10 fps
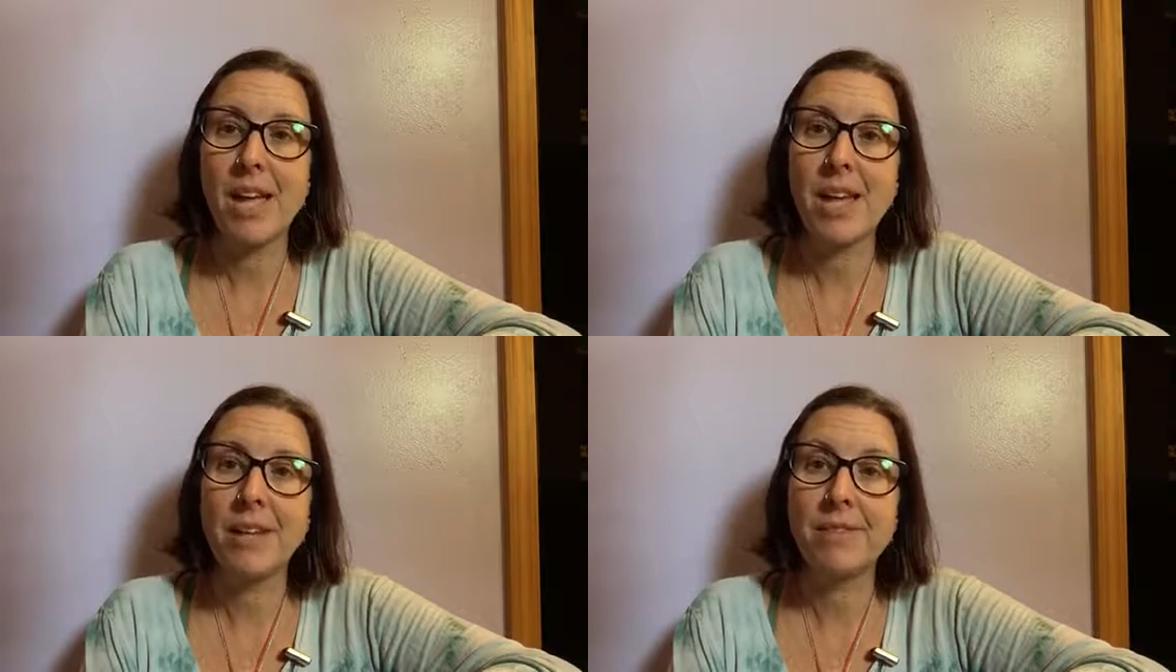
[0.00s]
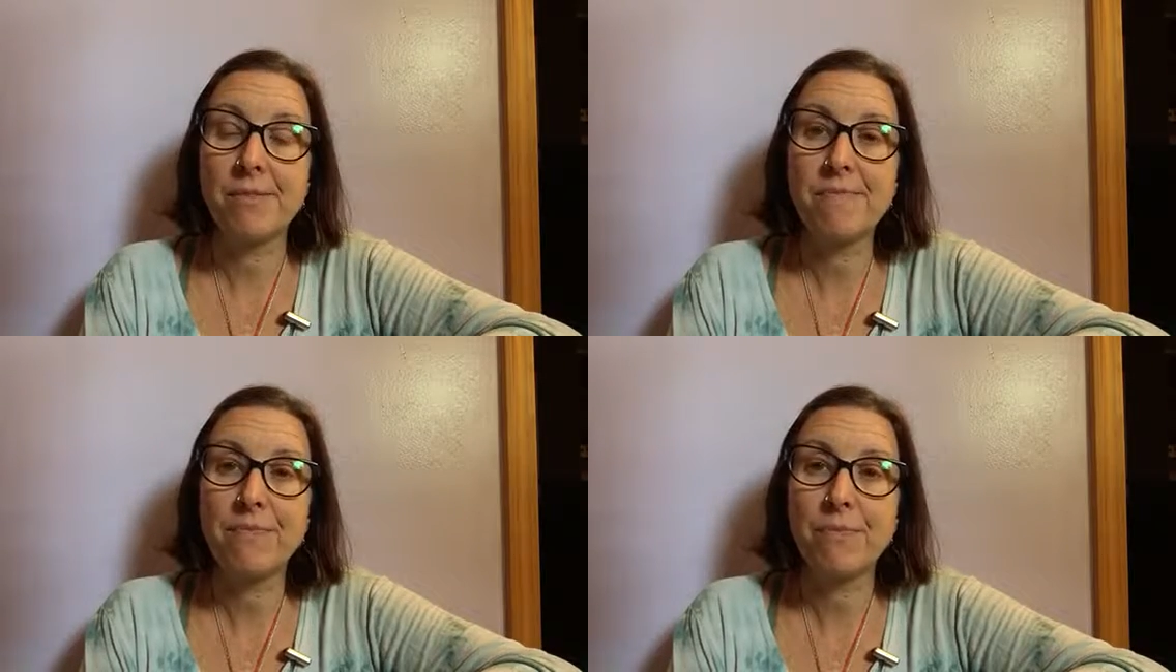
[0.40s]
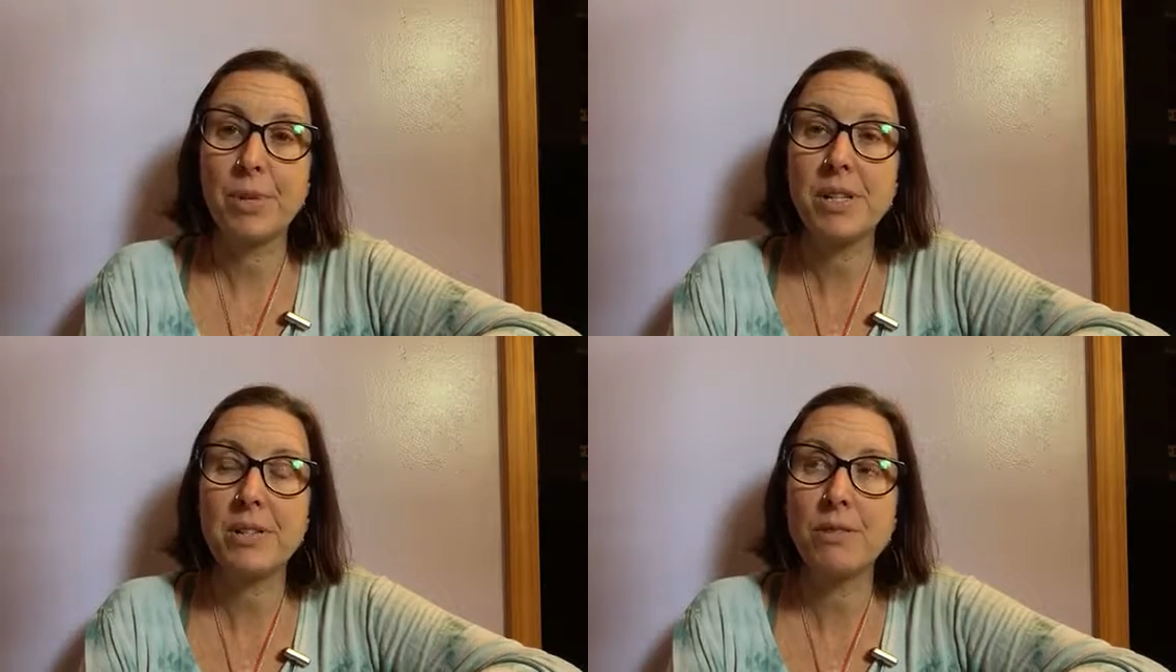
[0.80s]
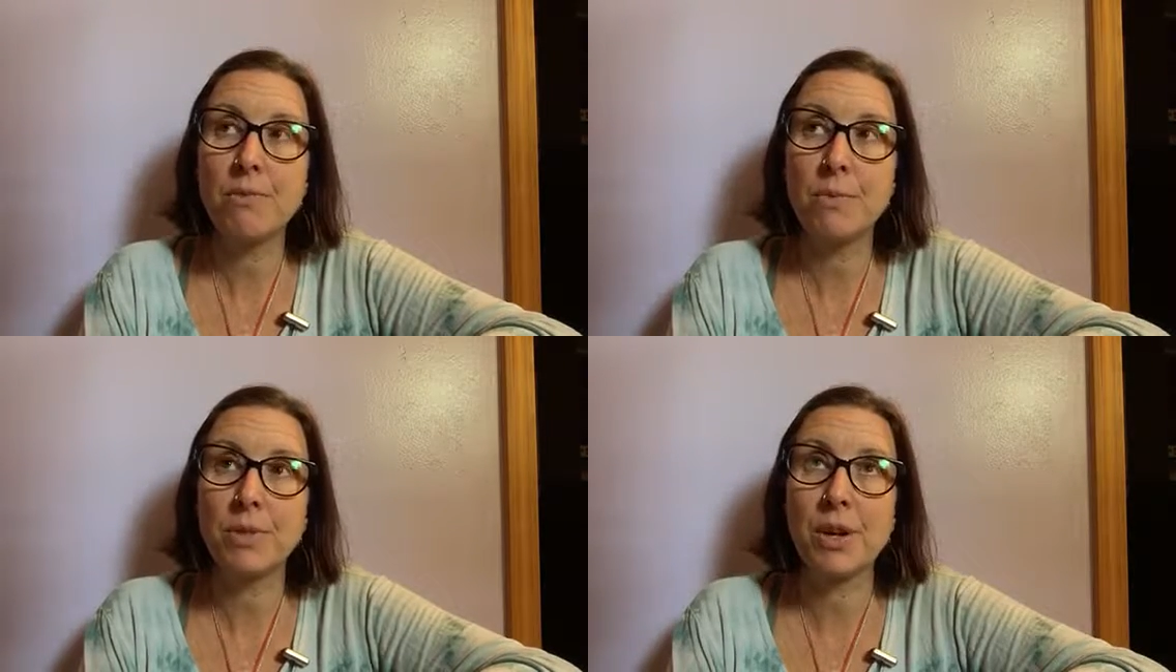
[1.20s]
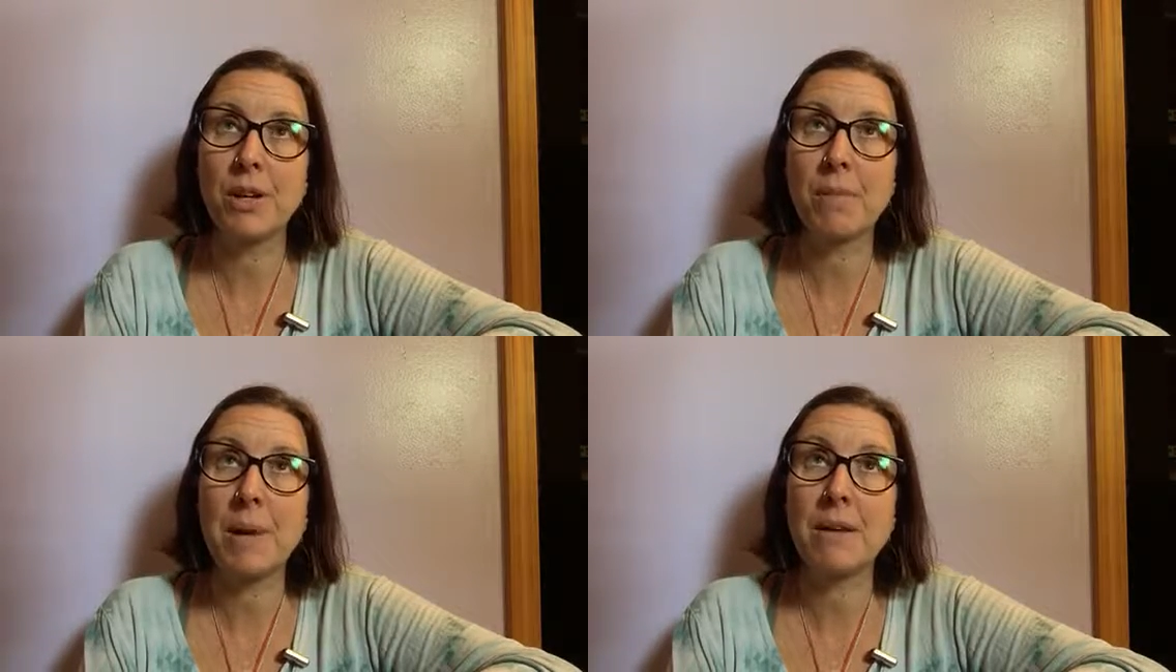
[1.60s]
And pretty soon we'll
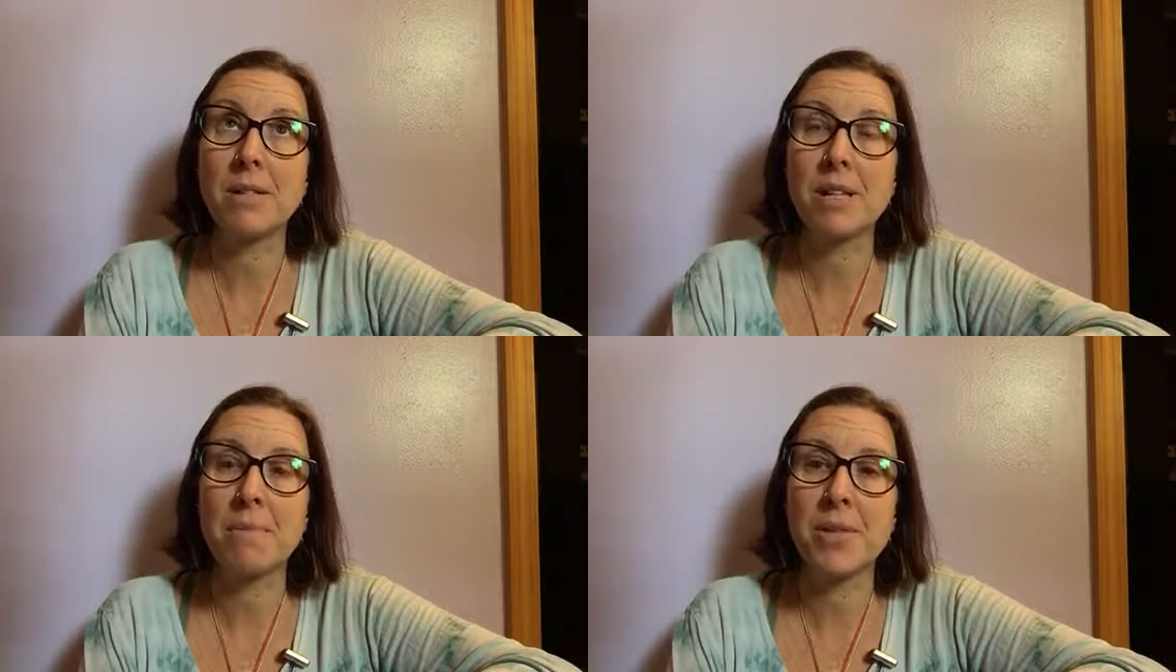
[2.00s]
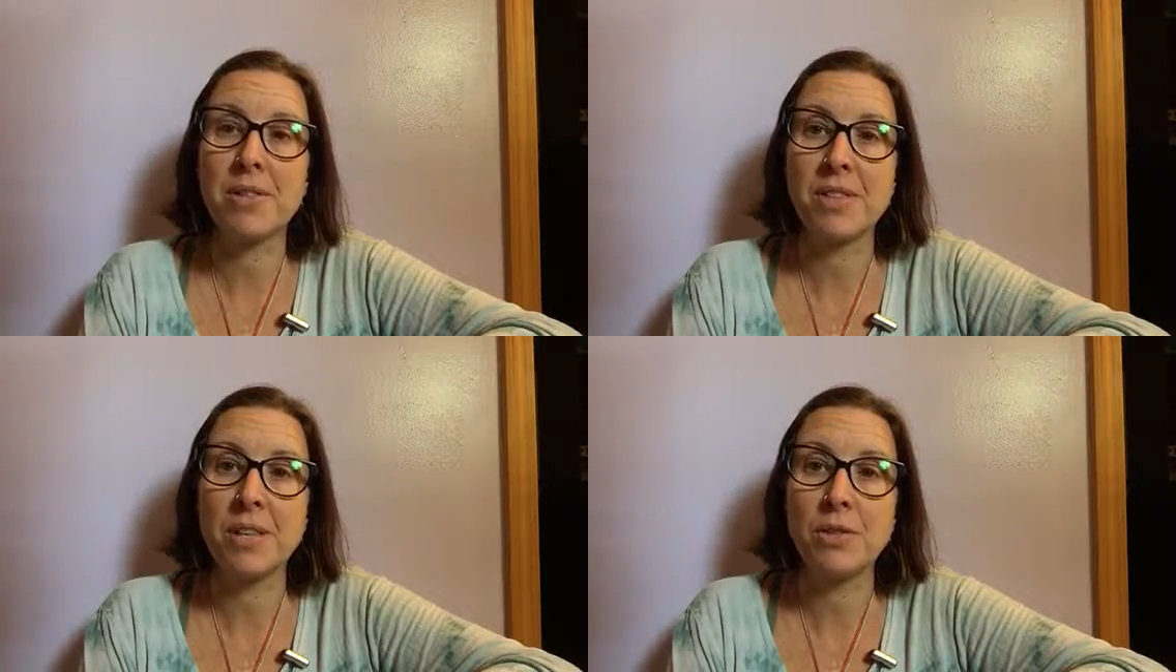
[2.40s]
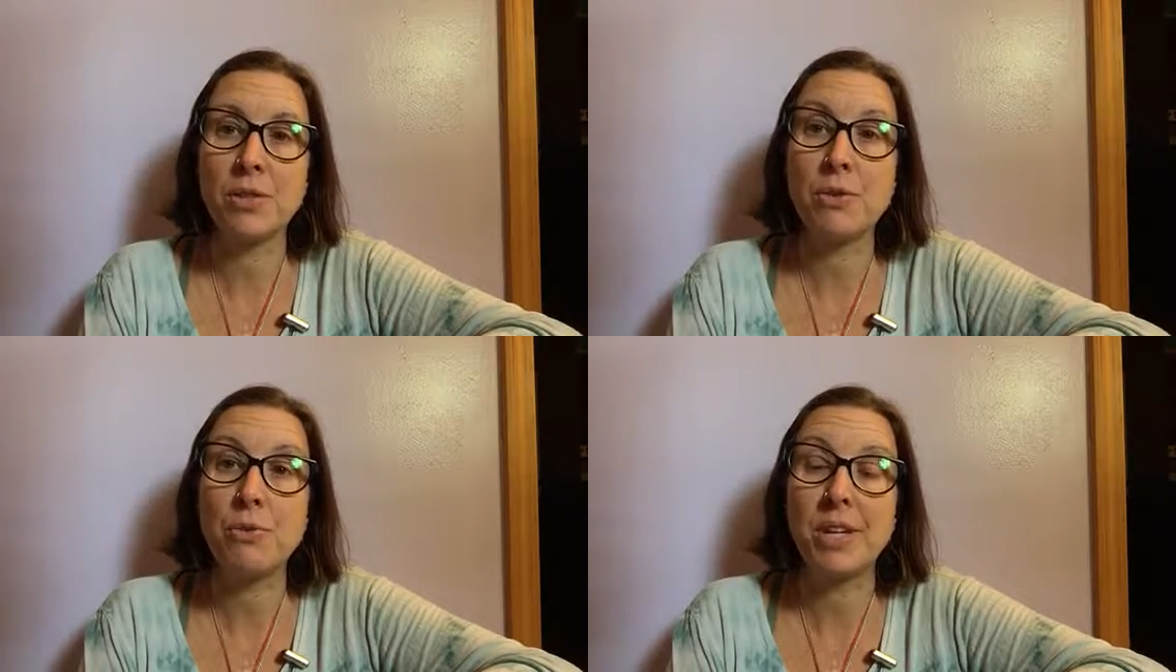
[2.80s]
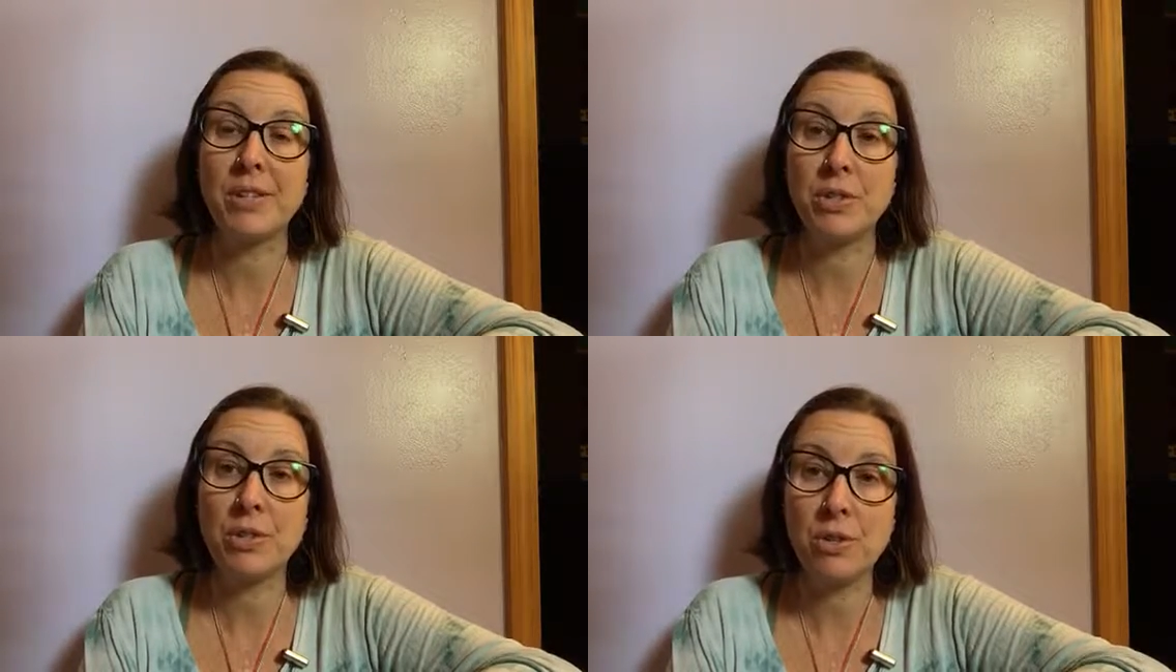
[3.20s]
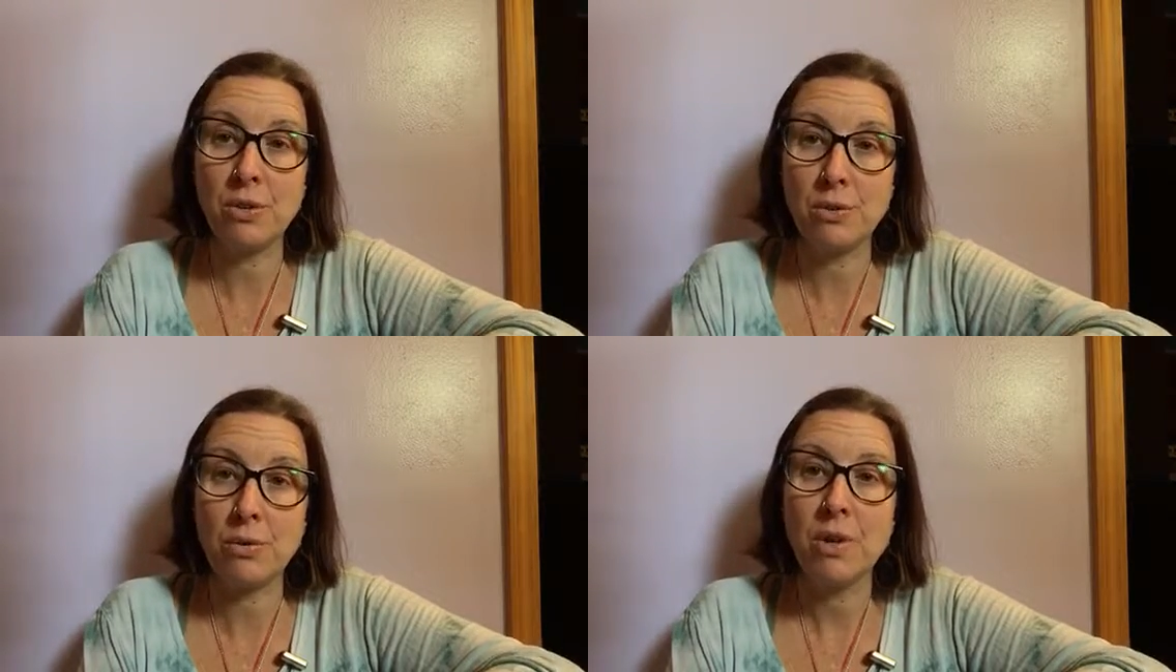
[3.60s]
talk about some of the things you can
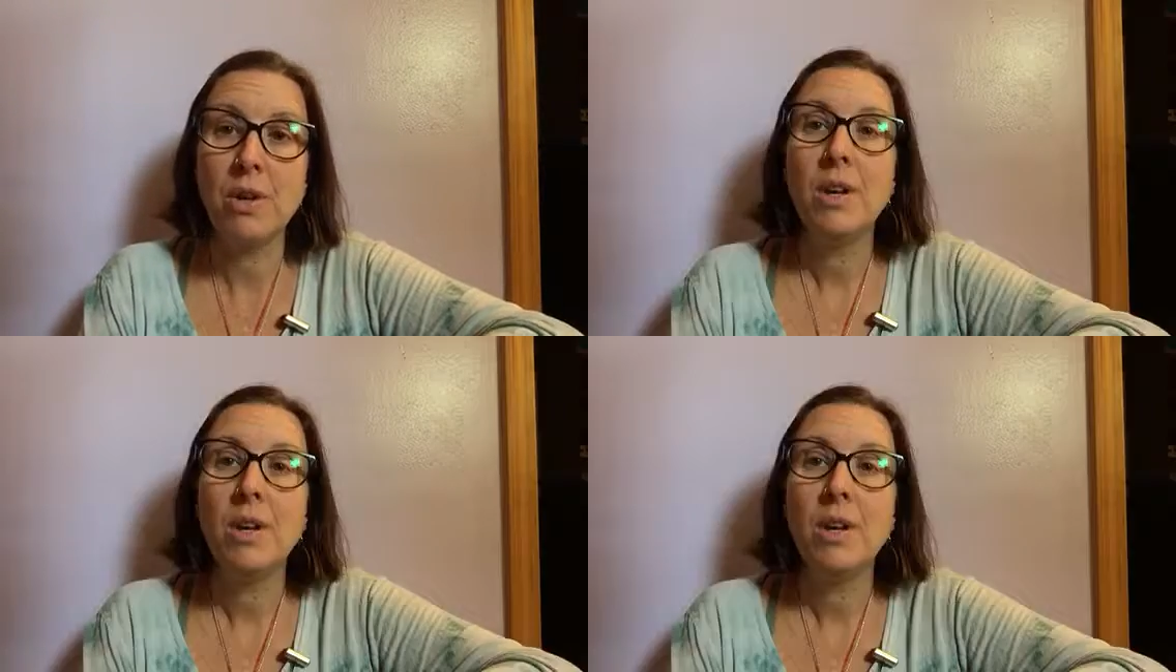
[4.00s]
do